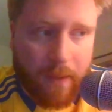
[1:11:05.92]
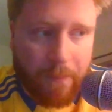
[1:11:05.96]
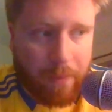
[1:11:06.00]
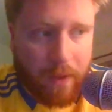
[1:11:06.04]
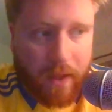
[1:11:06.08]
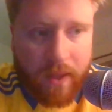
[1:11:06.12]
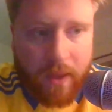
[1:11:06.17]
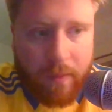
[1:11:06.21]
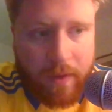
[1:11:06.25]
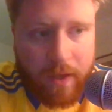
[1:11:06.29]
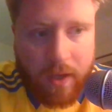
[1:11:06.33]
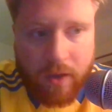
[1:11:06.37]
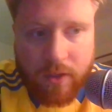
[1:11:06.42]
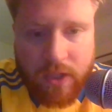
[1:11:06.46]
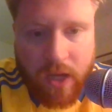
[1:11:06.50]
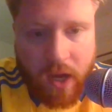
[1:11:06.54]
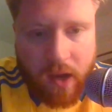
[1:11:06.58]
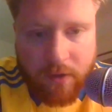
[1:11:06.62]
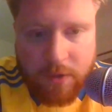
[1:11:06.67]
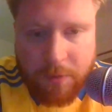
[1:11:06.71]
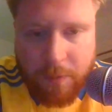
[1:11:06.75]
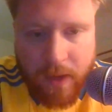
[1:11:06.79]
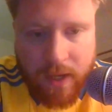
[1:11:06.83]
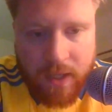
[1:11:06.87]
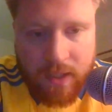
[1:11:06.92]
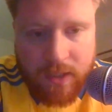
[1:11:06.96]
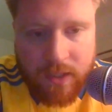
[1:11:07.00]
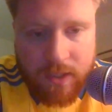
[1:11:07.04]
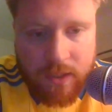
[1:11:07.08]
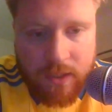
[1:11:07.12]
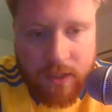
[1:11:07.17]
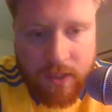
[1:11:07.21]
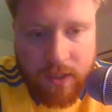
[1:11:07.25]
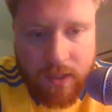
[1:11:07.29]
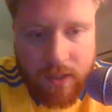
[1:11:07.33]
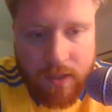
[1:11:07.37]
play them in those half
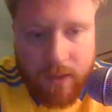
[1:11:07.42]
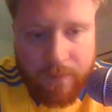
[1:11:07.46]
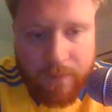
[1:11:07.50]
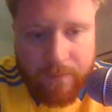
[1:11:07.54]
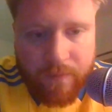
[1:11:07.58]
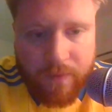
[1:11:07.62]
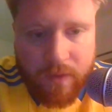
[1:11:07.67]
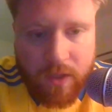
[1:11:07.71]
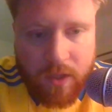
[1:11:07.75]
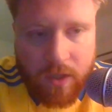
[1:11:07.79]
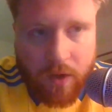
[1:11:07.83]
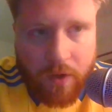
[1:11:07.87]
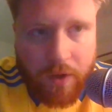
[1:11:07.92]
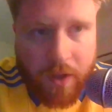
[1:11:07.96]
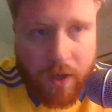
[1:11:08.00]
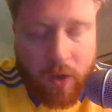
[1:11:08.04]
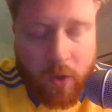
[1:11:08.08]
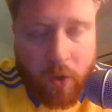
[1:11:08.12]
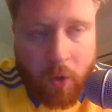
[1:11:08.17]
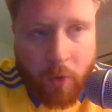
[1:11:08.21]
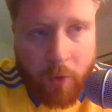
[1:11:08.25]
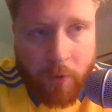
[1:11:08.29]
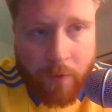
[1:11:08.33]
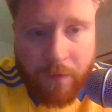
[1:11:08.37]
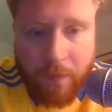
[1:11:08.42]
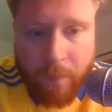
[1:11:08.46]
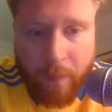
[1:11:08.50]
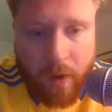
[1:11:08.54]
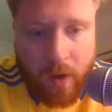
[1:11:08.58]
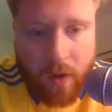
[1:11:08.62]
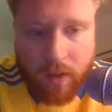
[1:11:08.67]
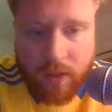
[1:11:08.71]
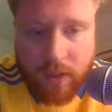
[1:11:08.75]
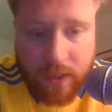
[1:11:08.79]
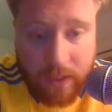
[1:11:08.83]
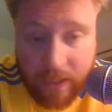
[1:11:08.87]
spaces, that corner of the
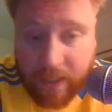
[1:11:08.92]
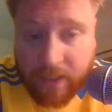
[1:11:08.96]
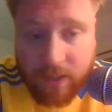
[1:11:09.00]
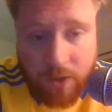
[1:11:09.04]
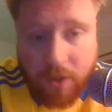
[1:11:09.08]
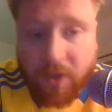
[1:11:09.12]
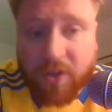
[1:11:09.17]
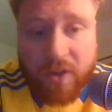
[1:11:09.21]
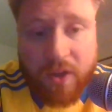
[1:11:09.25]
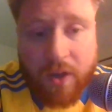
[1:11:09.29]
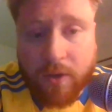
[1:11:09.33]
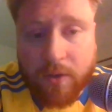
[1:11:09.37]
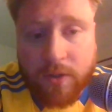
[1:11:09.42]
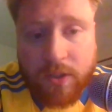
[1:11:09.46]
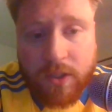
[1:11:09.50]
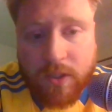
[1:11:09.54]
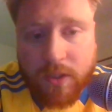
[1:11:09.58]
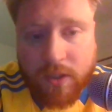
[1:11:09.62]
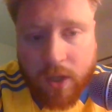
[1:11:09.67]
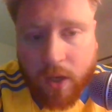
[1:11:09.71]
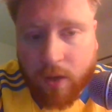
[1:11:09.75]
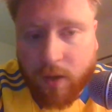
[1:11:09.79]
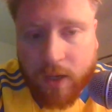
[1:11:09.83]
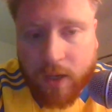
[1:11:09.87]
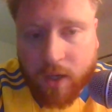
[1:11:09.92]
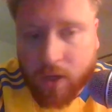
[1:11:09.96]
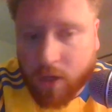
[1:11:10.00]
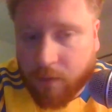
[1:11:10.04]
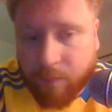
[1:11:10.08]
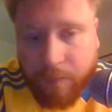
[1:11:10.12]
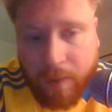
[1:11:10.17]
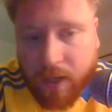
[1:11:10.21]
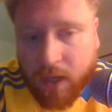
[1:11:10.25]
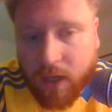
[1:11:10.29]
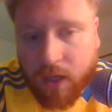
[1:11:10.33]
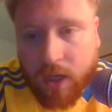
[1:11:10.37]
box, and he's good at those. So he could
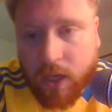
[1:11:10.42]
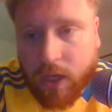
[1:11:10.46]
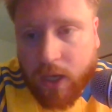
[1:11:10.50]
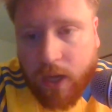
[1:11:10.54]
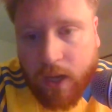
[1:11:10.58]
have been,